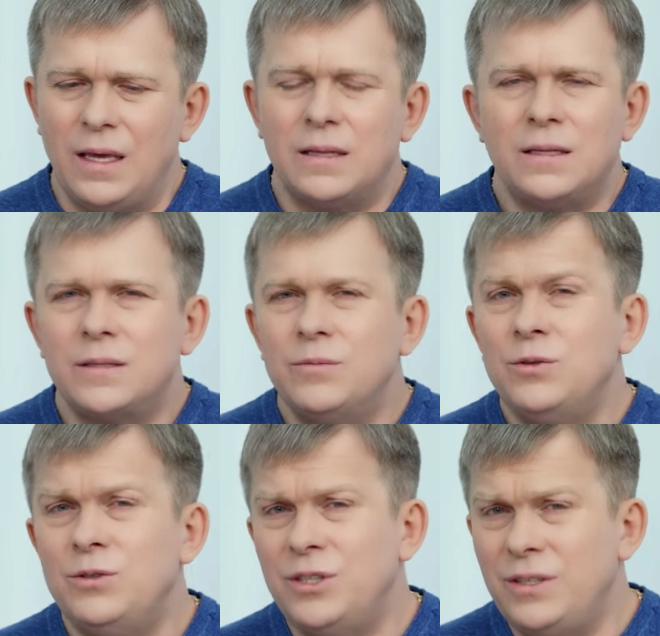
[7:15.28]
to
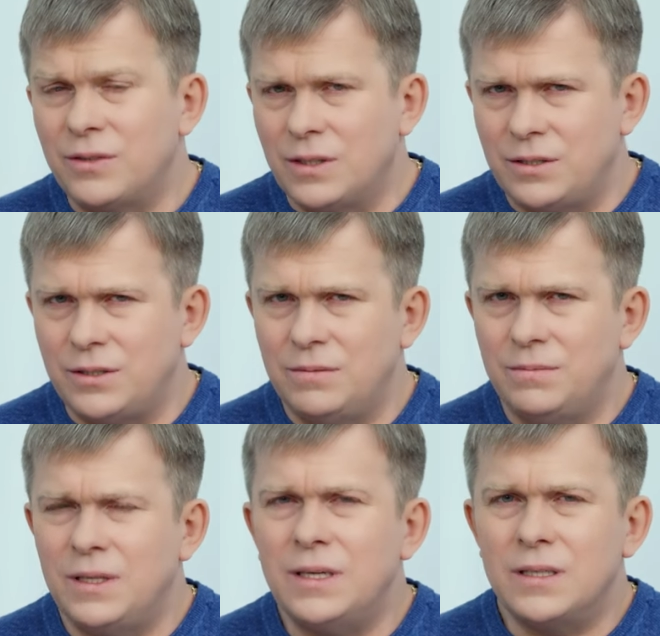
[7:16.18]
everyone, and
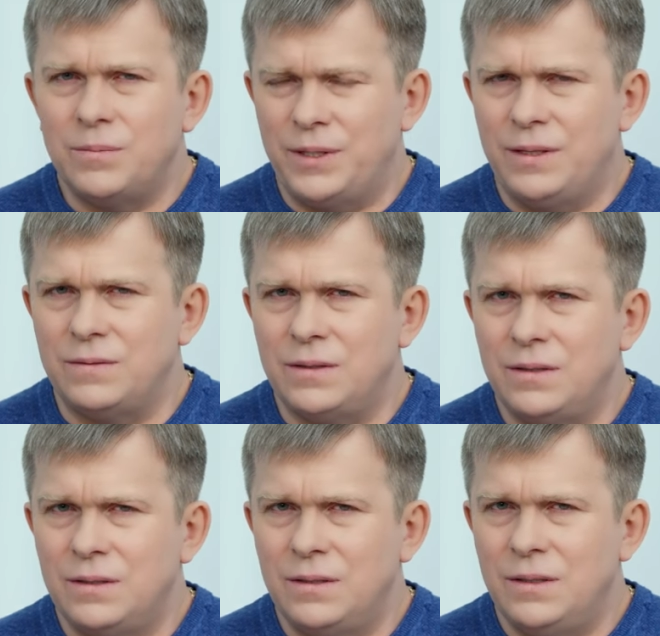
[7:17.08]
AllatRa will live
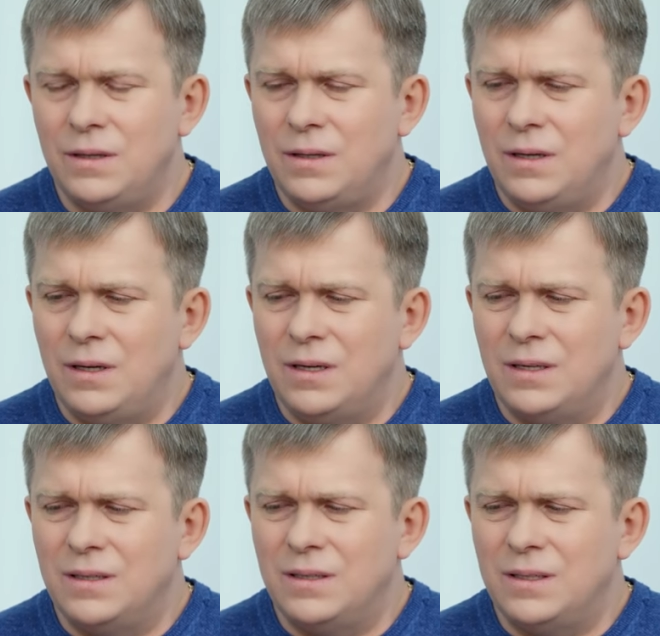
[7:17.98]
in everyone.
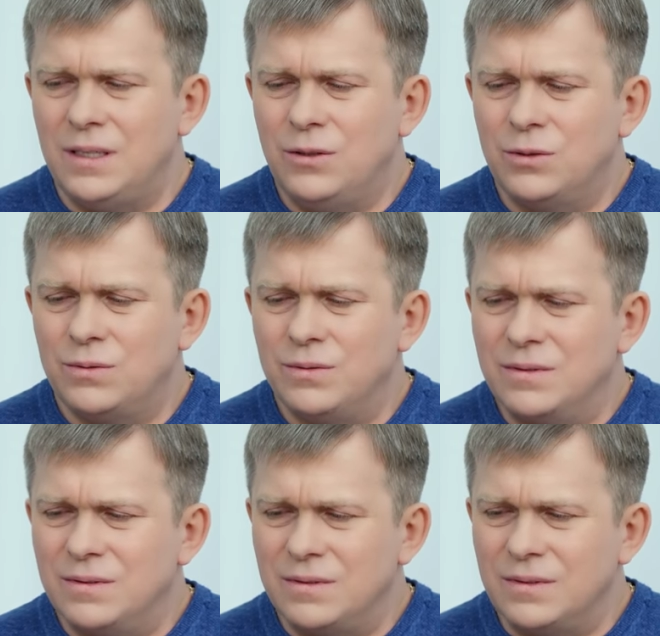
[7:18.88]
That is
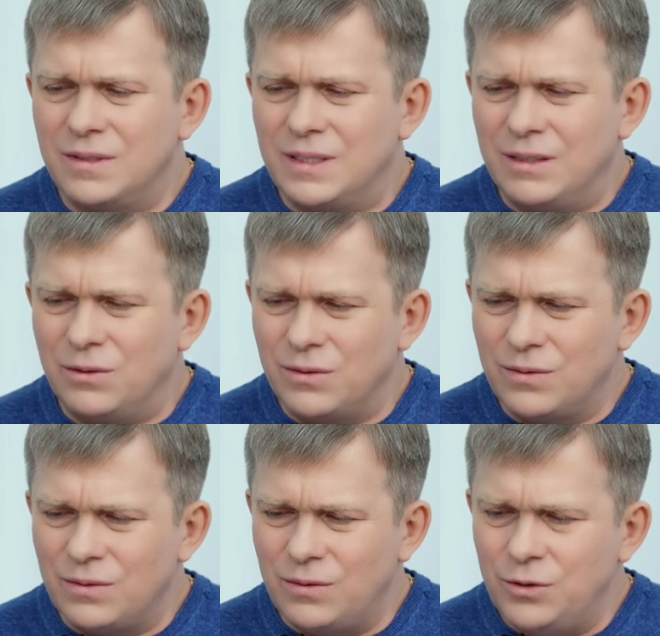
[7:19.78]
true.
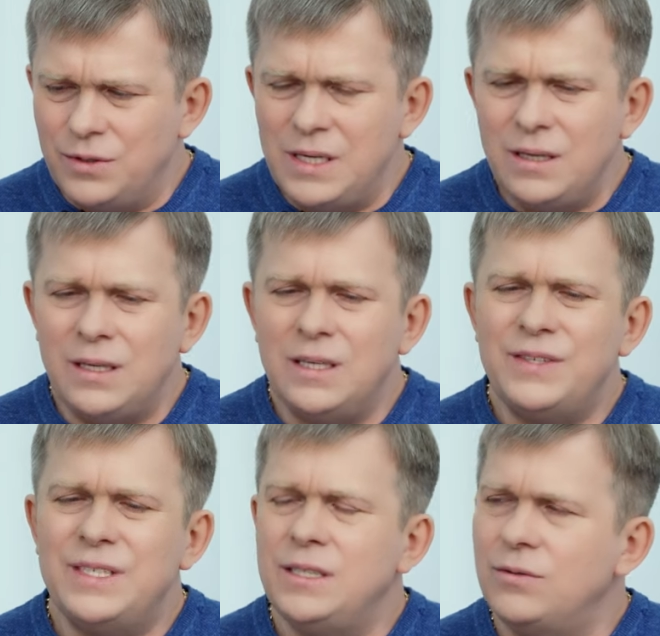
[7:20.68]
So,
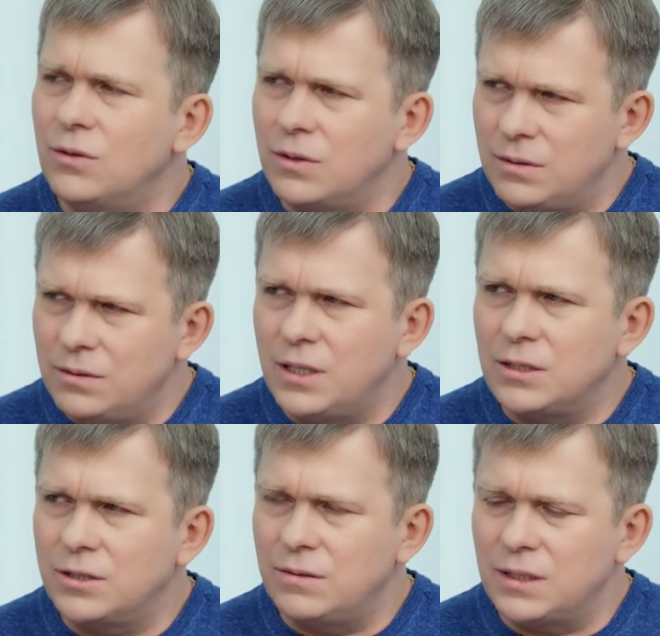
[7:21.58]
people from our whole
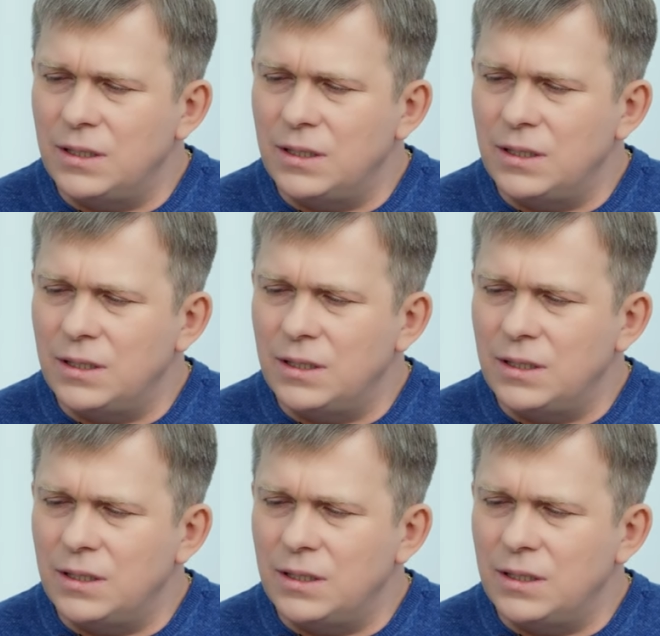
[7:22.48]
number,